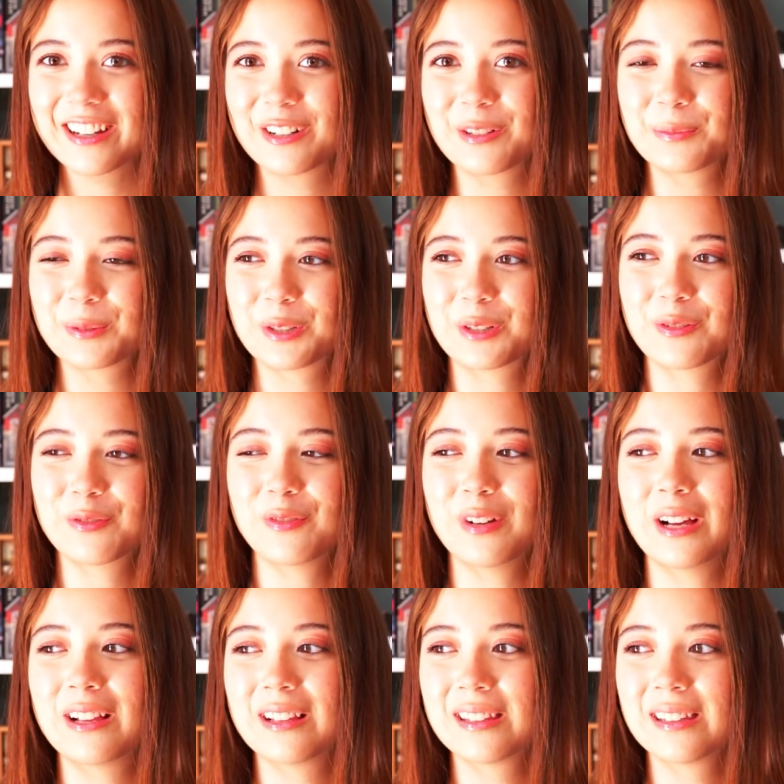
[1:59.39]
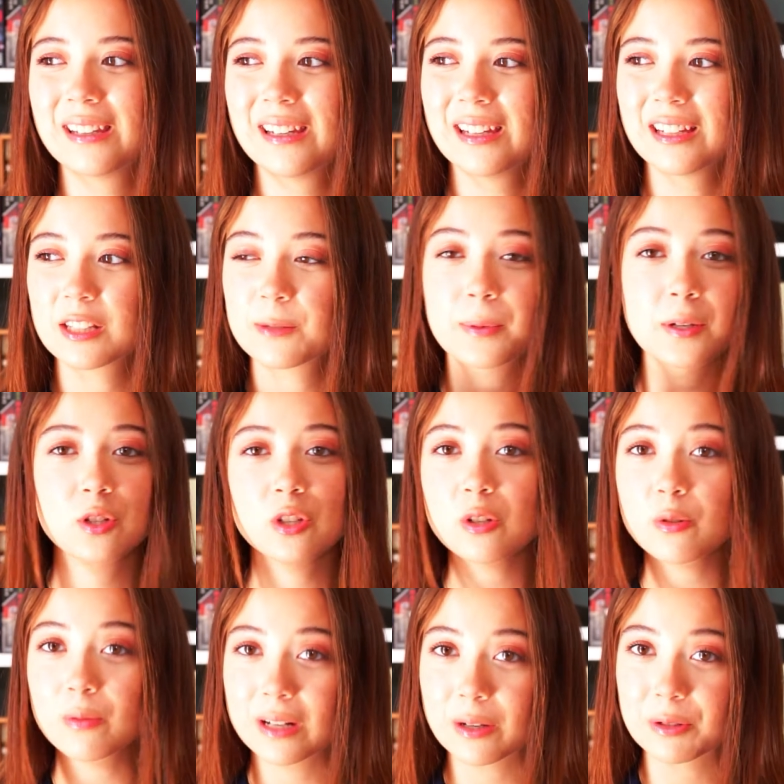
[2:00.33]
It almost felt...
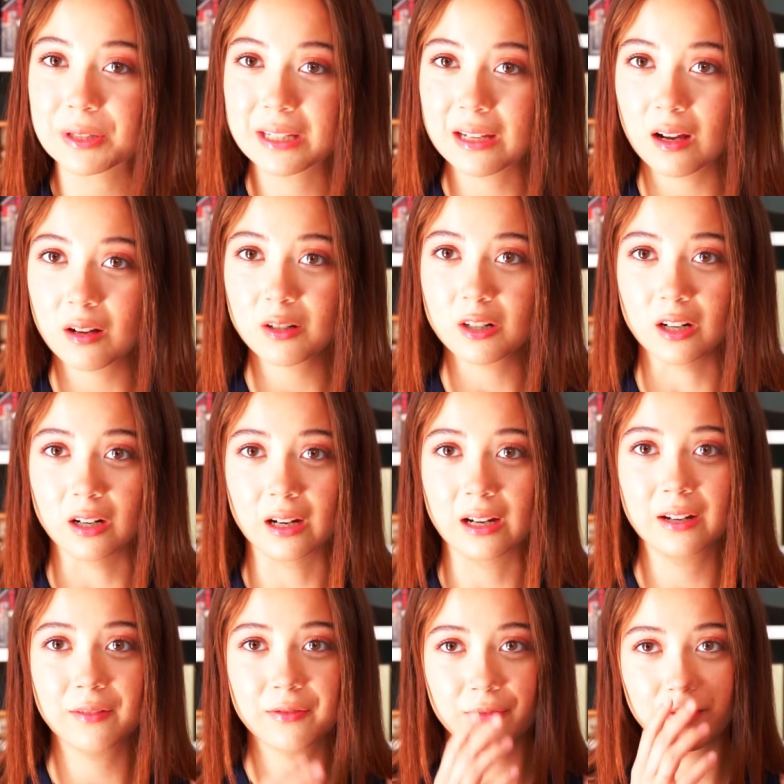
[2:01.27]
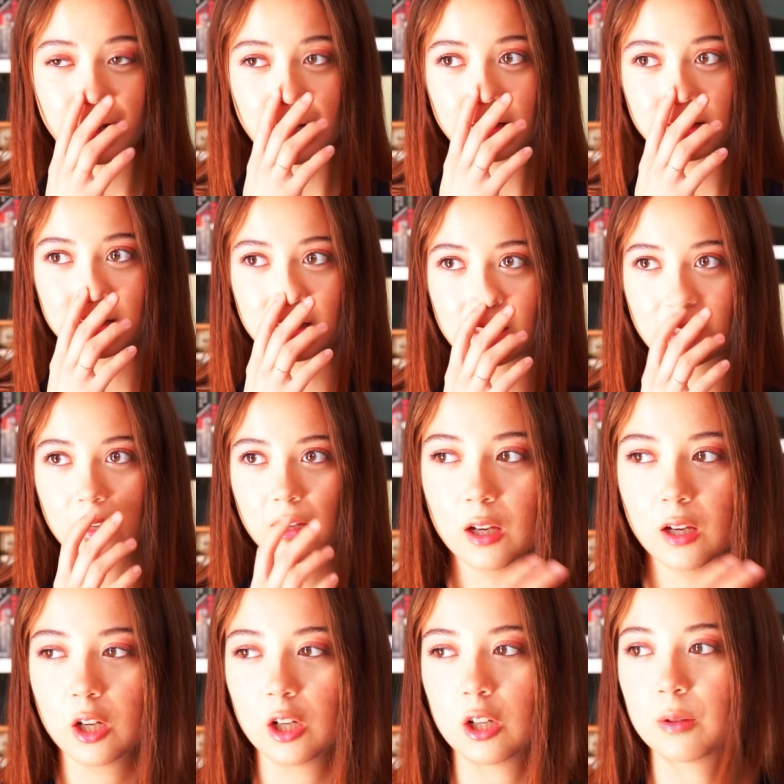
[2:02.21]
Especially when I was younger, it felt
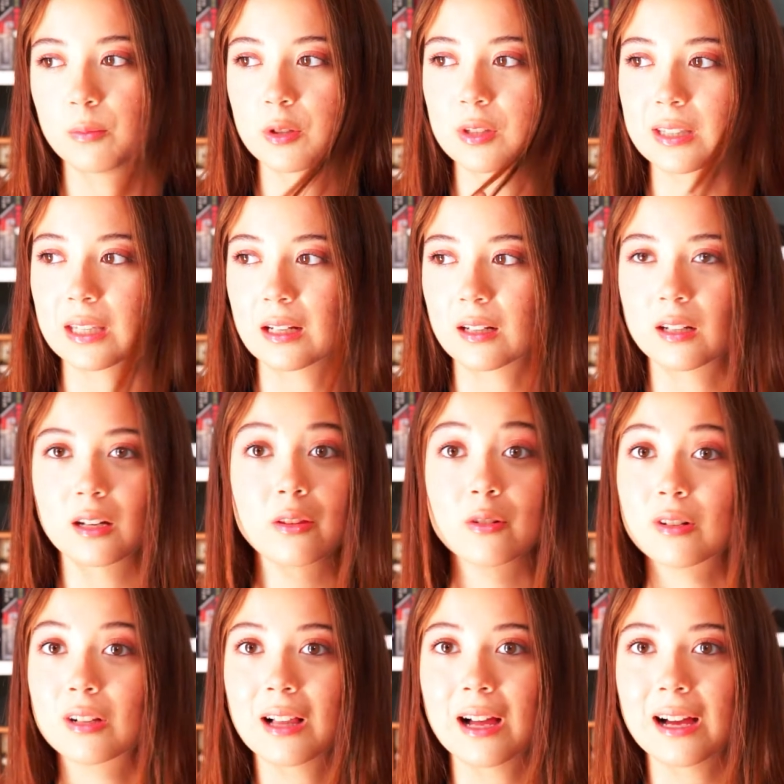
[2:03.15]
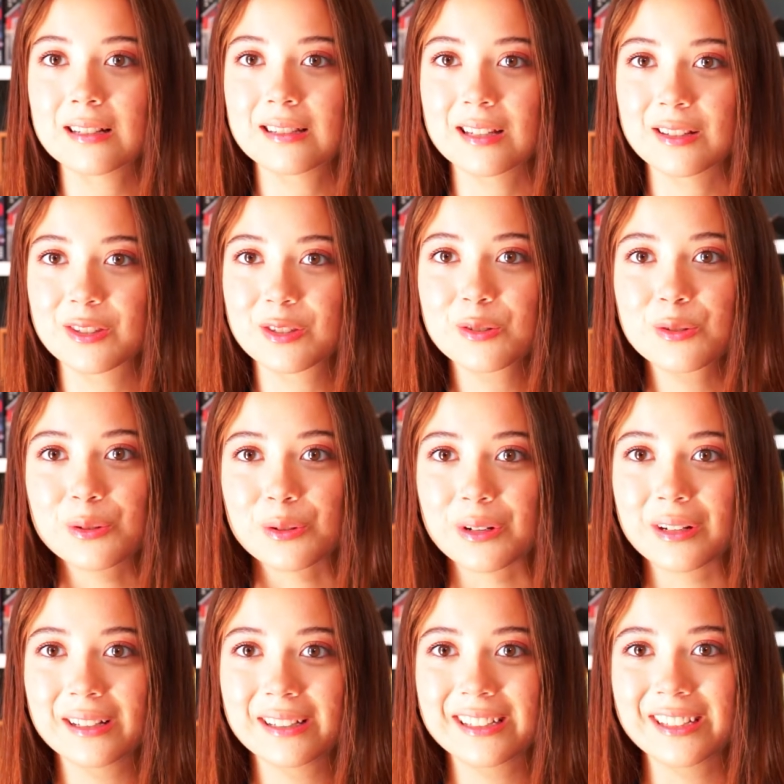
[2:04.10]
almost like another class at
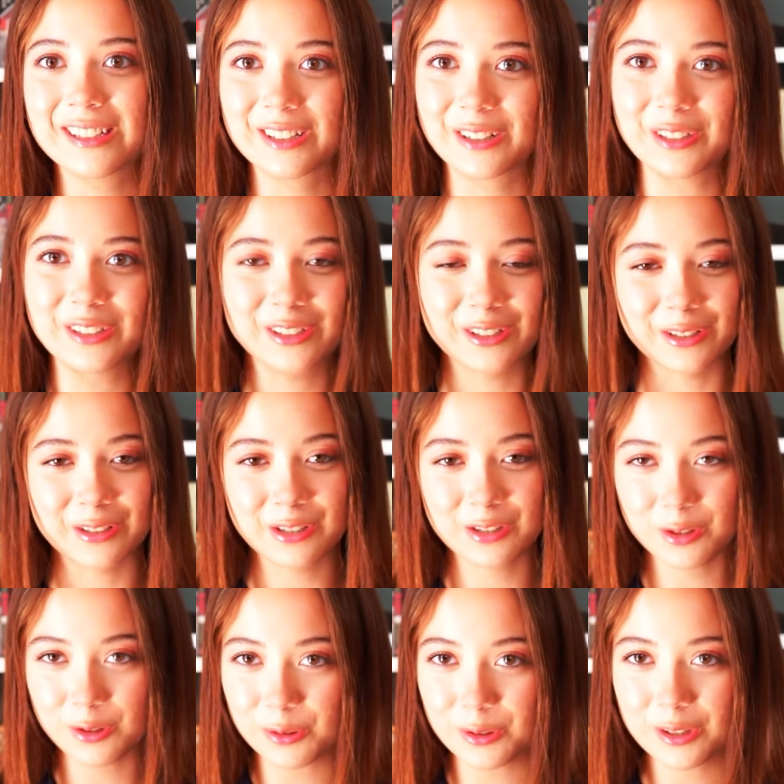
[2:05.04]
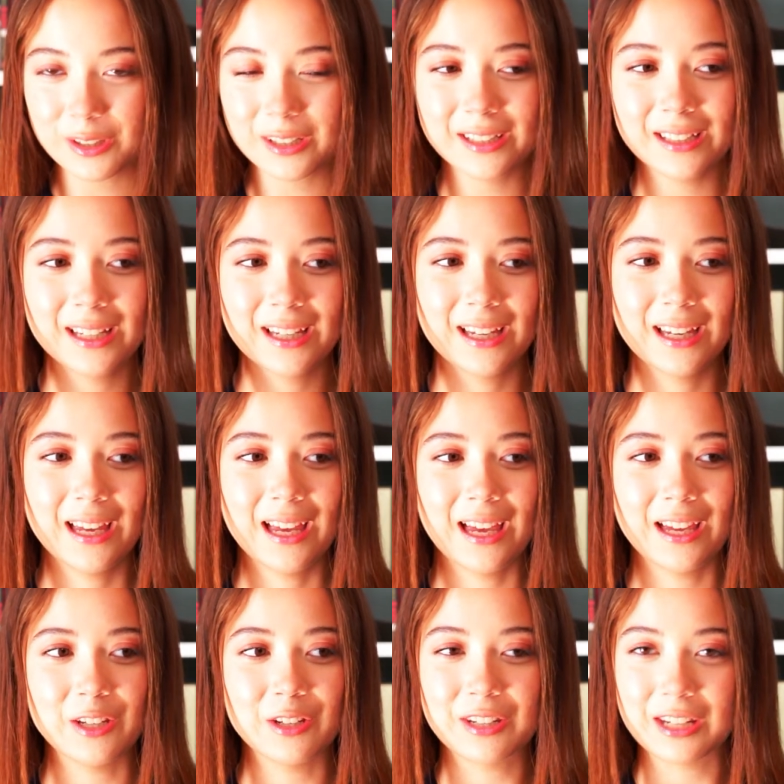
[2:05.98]
school. You know, you go to school
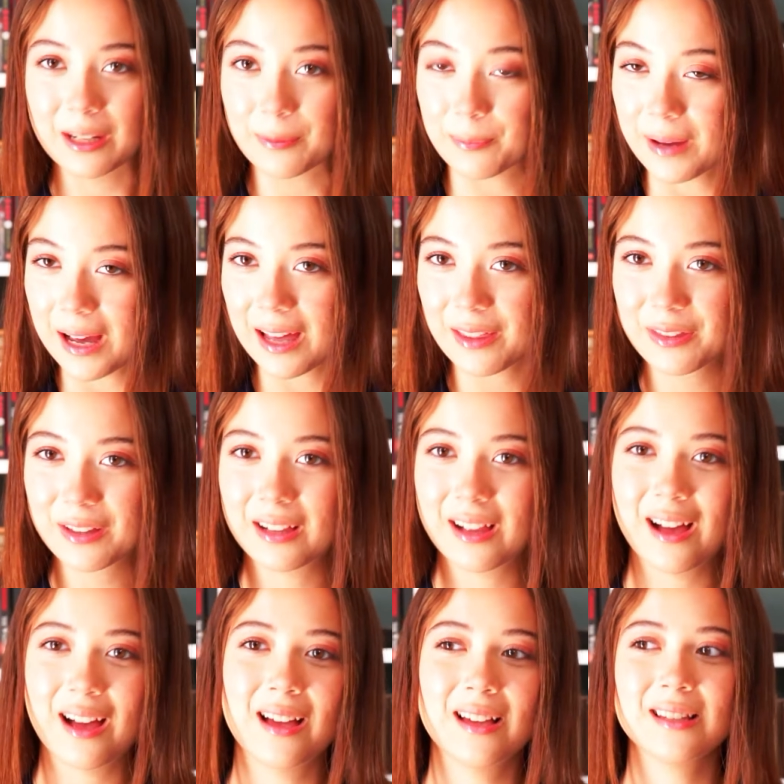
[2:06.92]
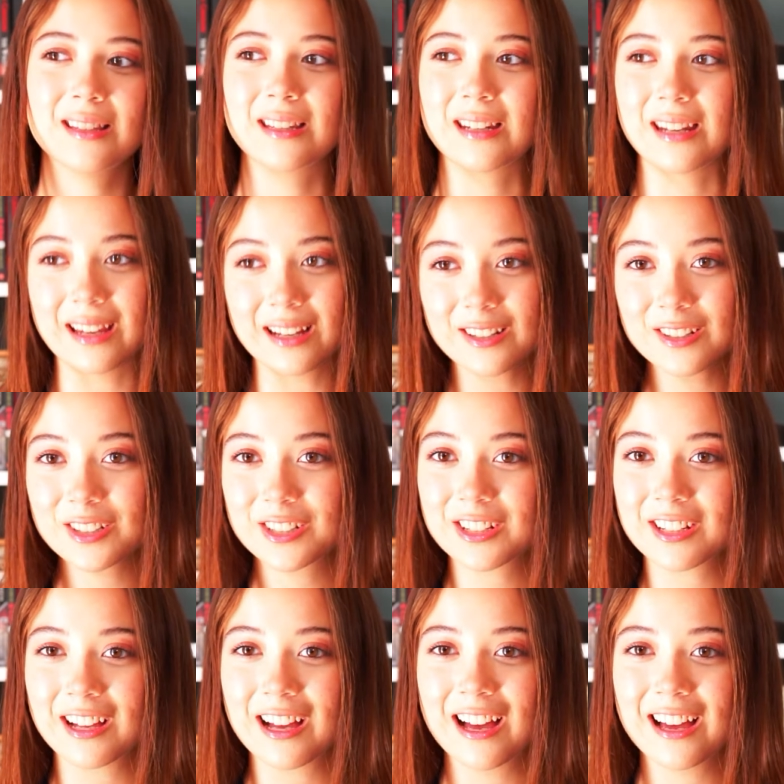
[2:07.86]
and you take math class and English
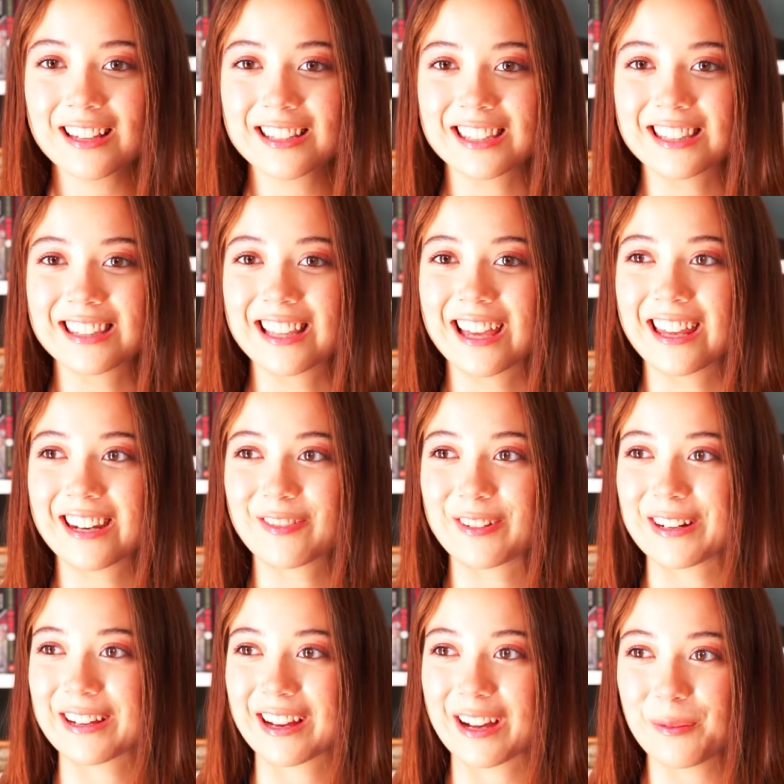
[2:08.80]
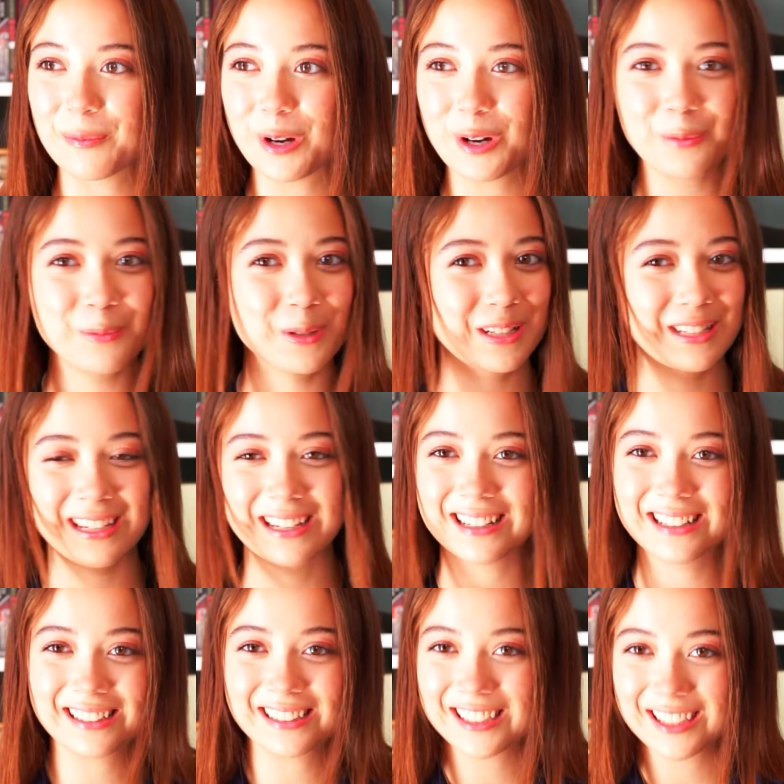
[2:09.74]
class, and then when I come home, you
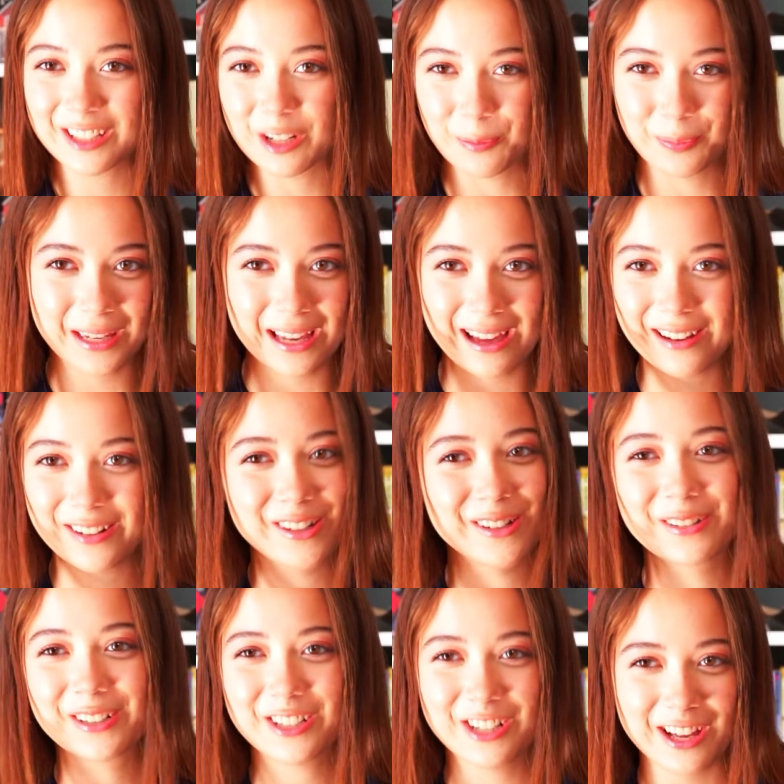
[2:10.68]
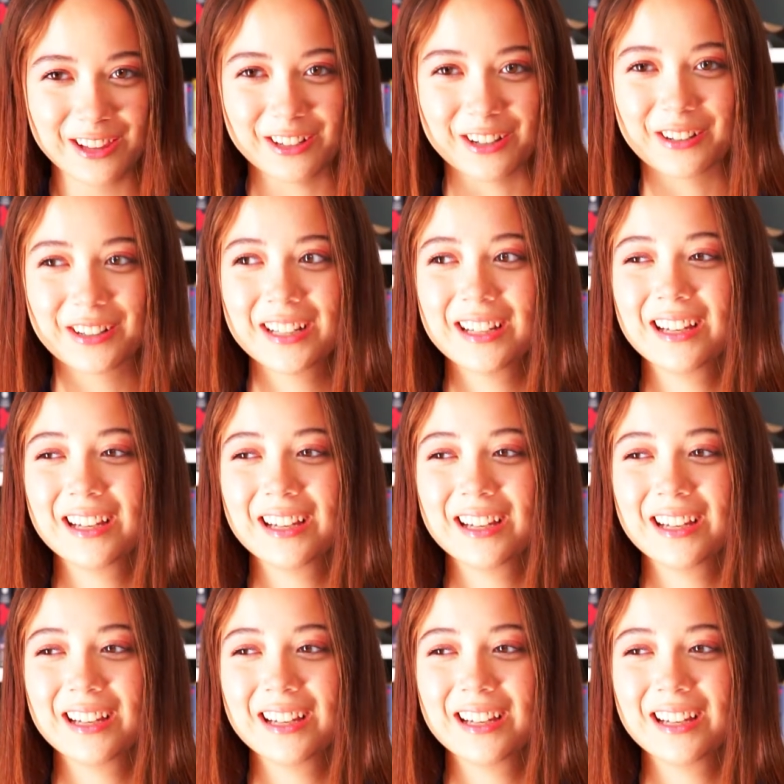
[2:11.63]
take, you know, piano or cello.